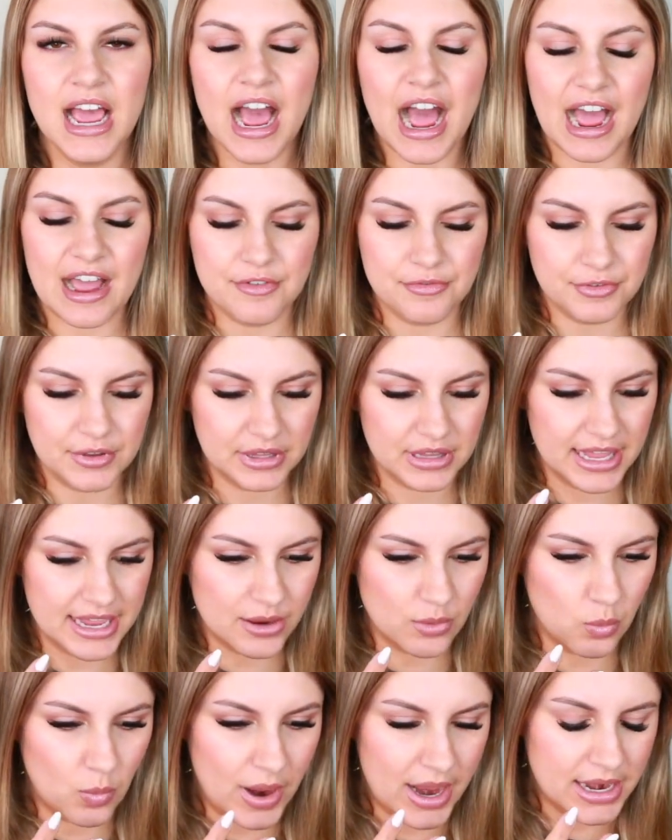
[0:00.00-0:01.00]
I feel
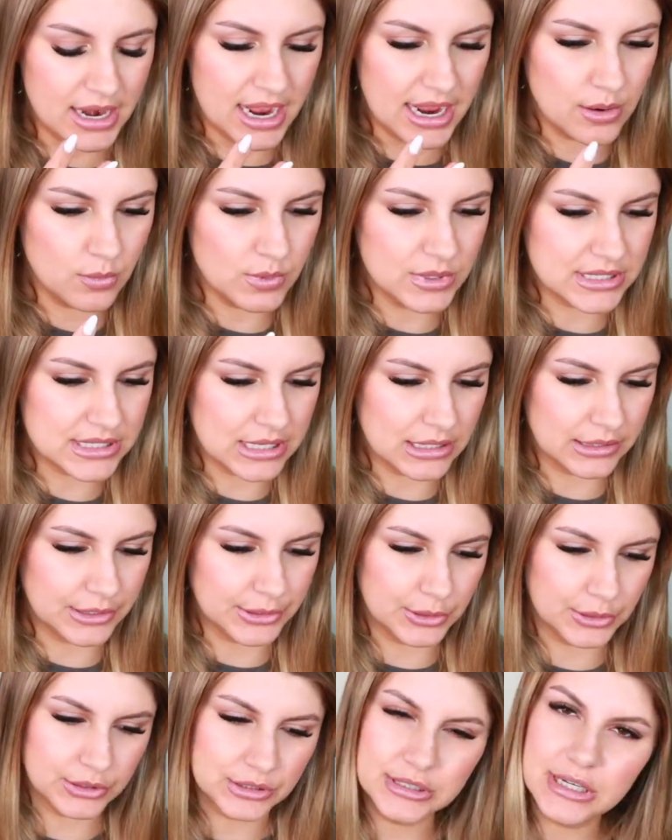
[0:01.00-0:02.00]
like when I was a
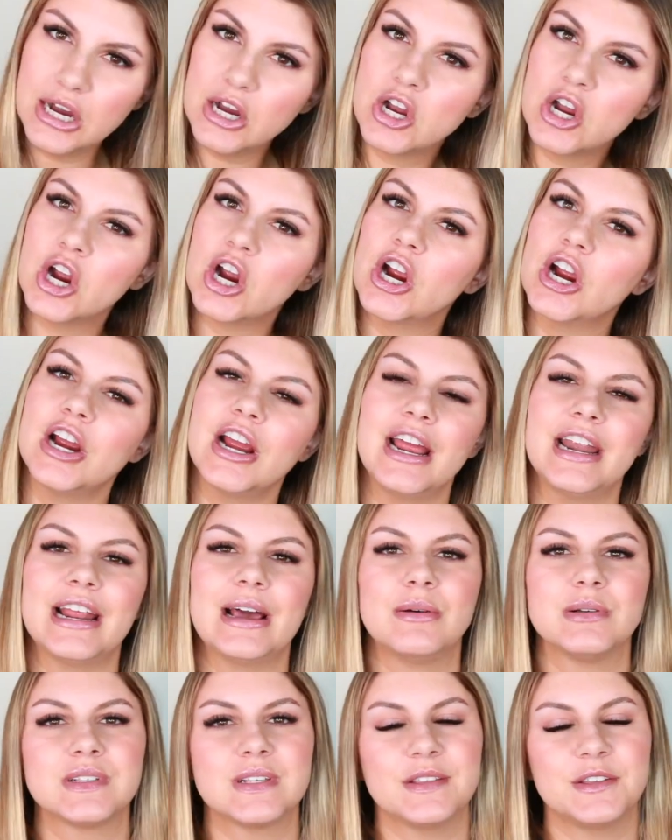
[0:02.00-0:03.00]
little younger and I
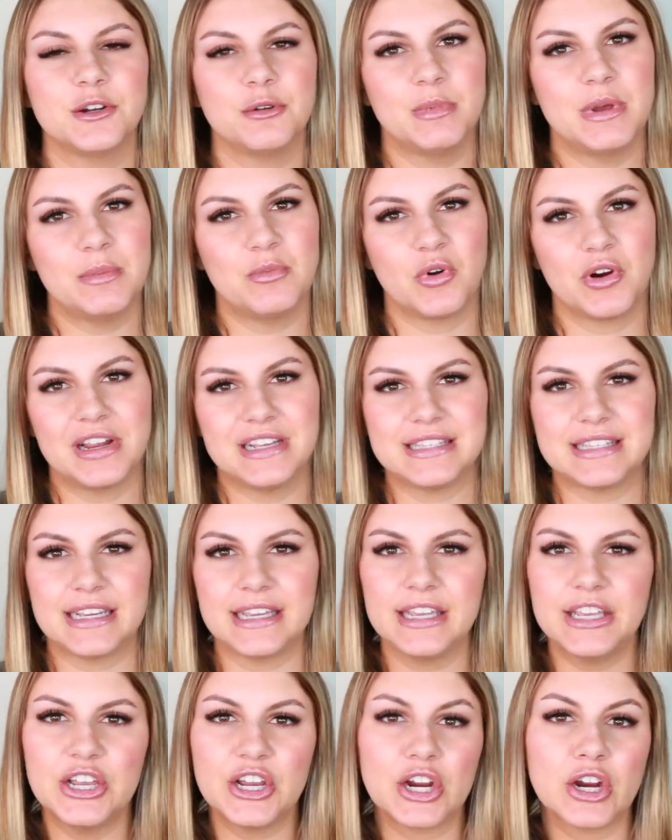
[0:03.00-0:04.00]
was a little bit more
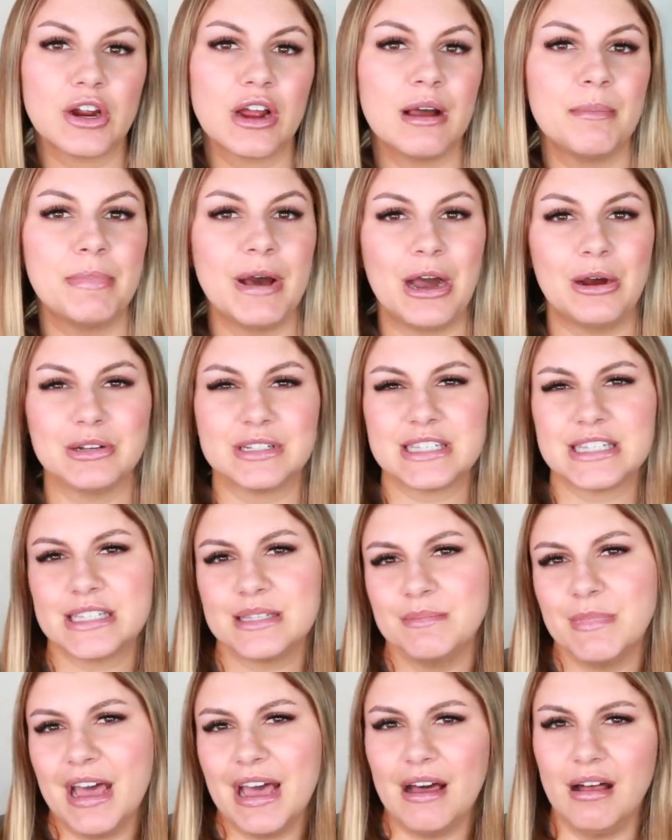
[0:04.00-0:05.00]
insecure about
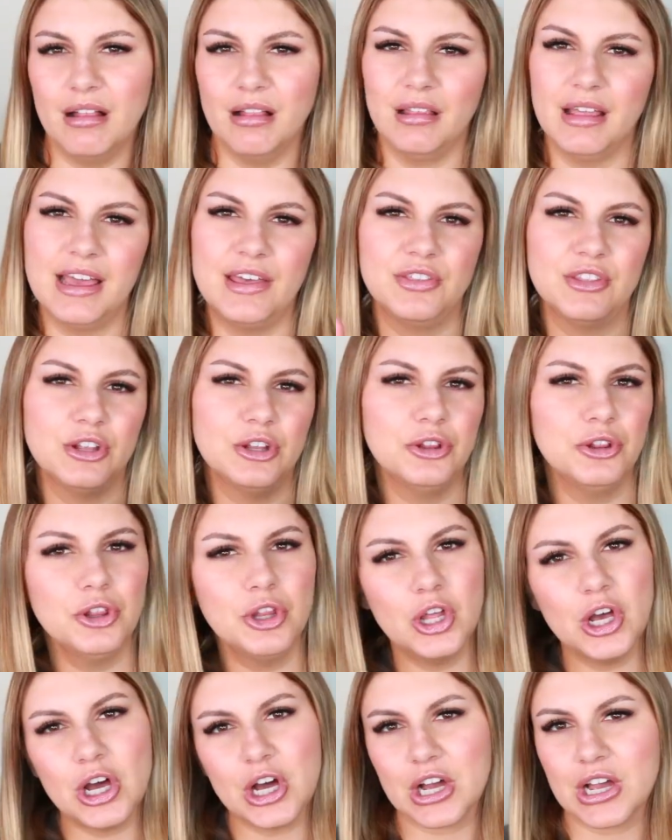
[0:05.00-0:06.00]
smell and the
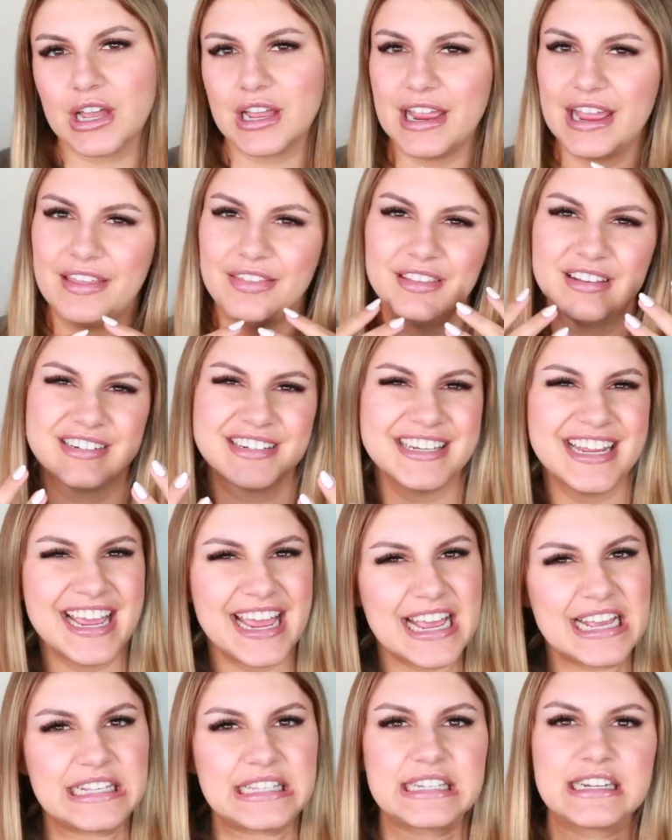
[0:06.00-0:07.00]
look and the
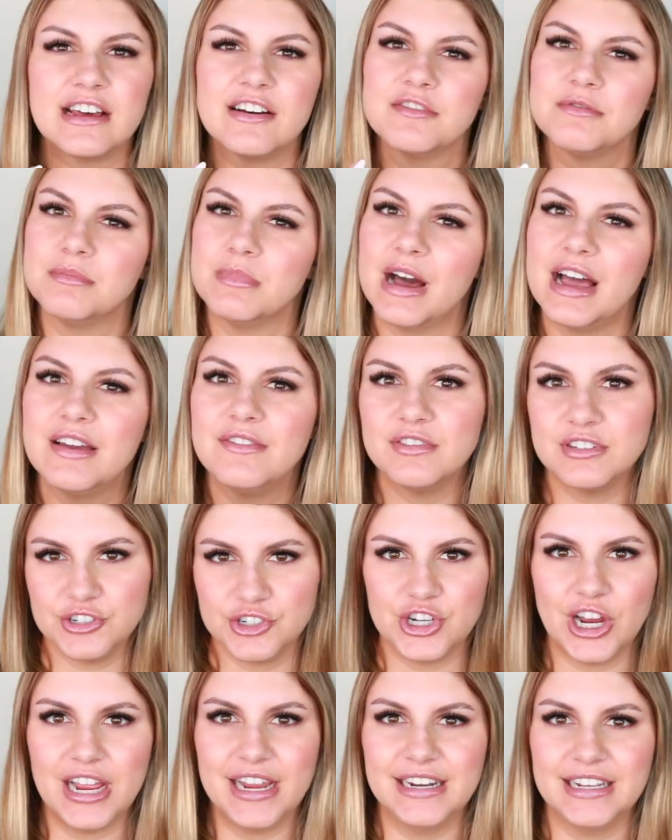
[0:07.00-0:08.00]
taste of my
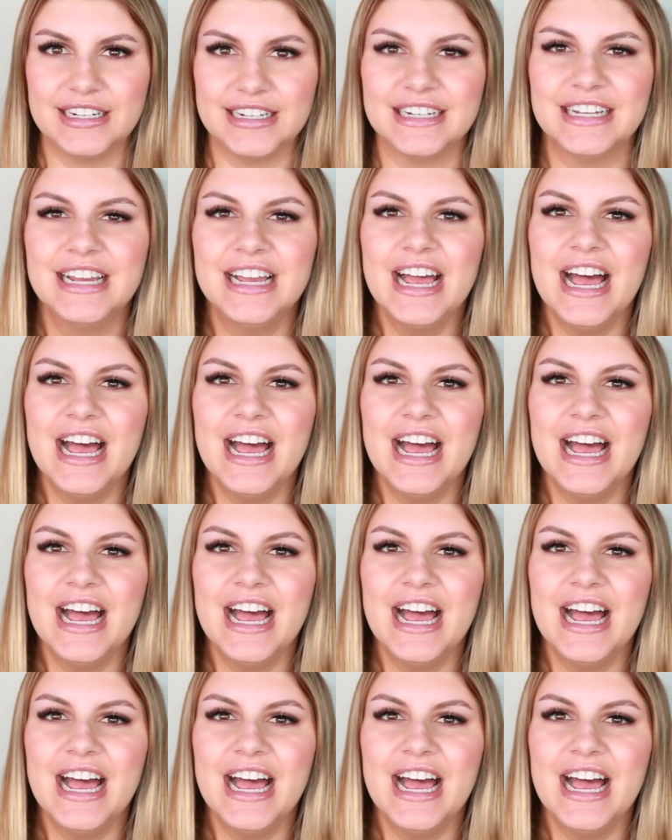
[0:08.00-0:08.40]
vagina,